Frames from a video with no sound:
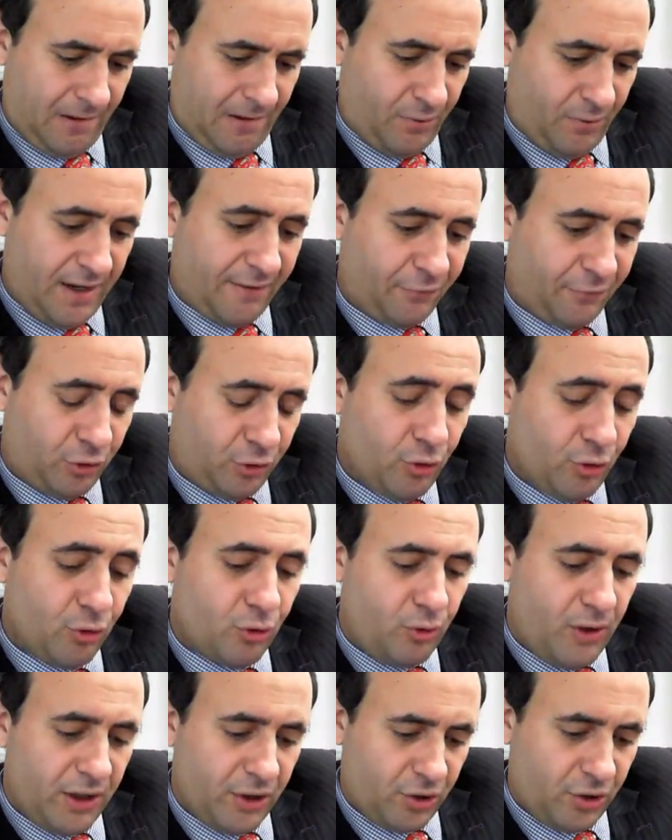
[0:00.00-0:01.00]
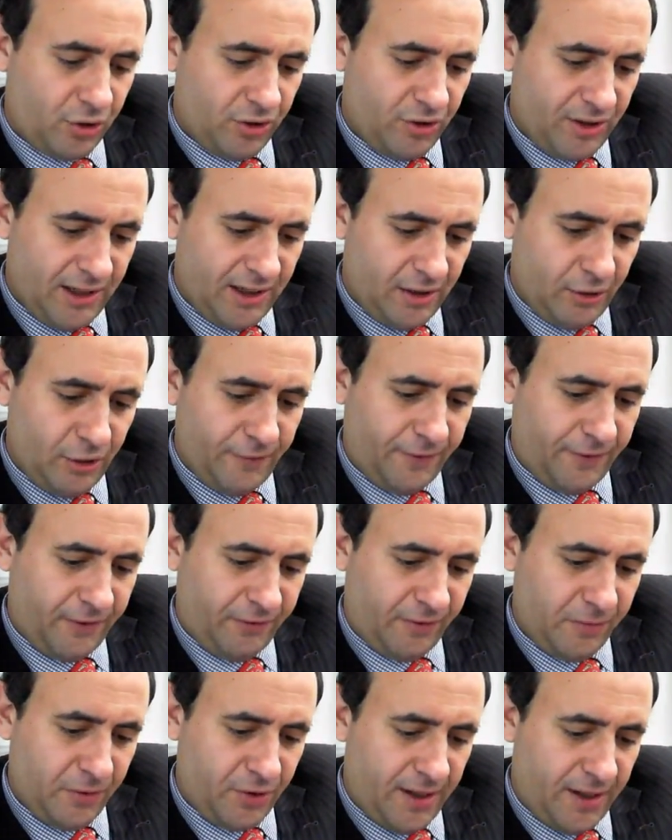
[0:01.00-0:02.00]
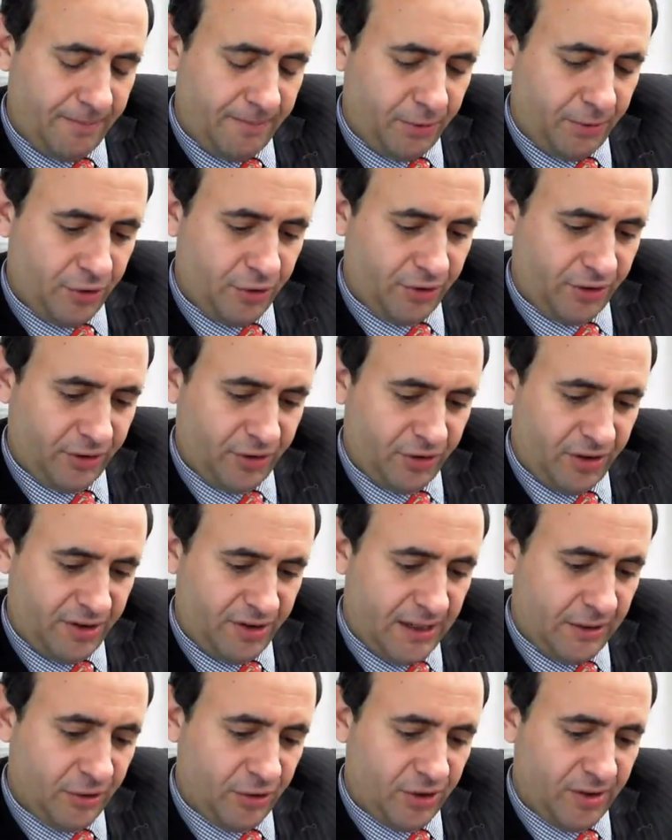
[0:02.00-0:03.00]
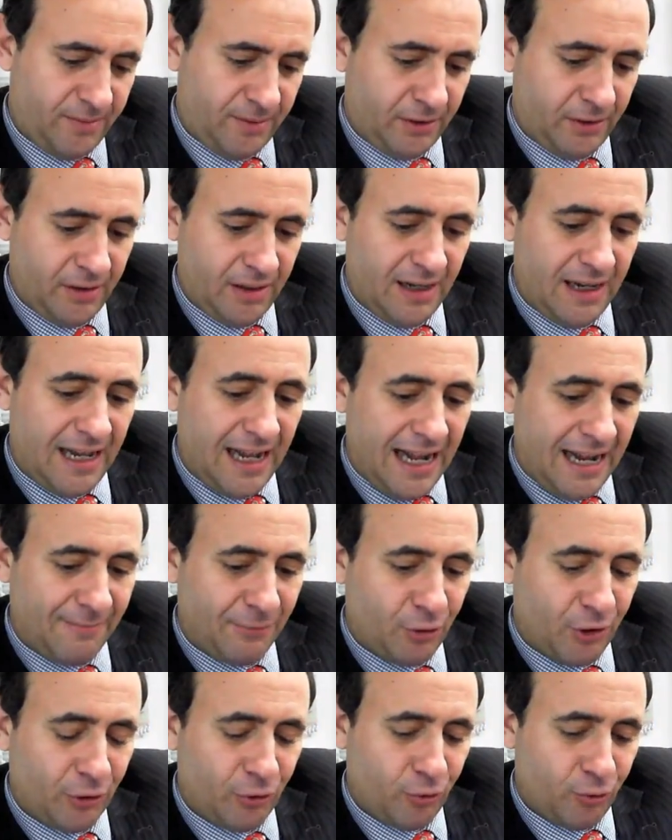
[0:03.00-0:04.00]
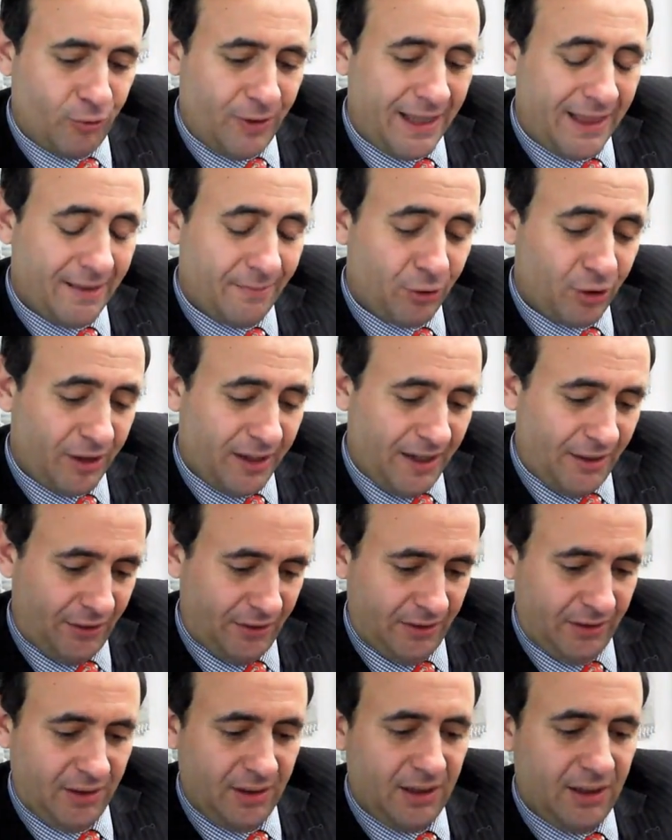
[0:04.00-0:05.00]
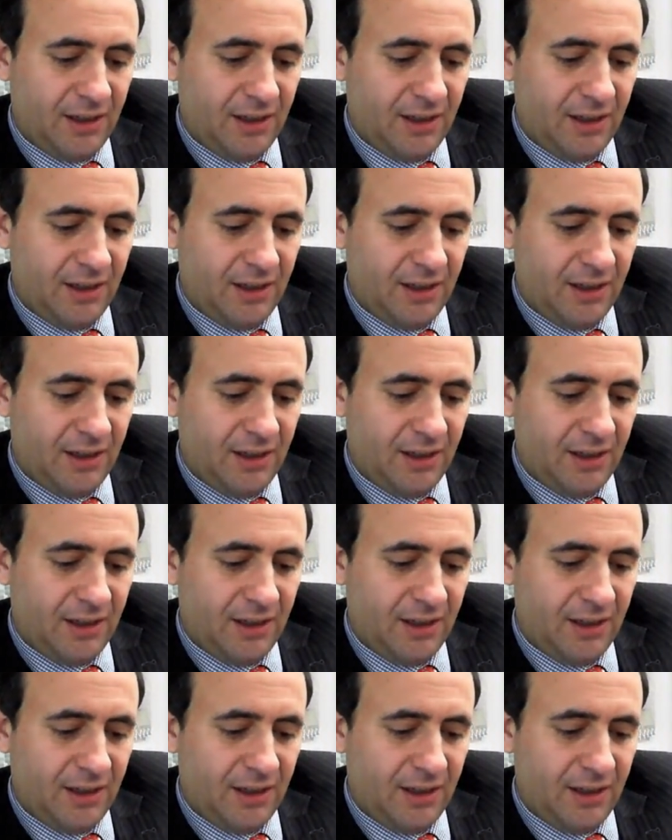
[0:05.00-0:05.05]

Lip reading: We have two questions. I don't know if they're from the same person because they sound similar. I'm going to read them together.